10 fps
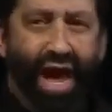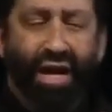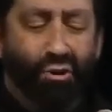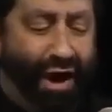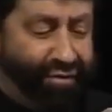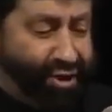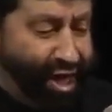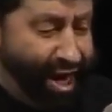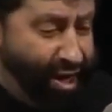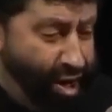And you have to
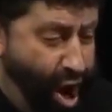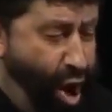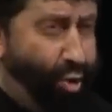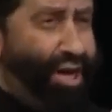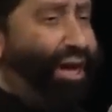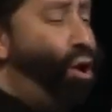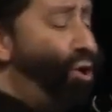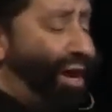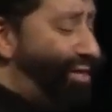say no, and you got to hold out.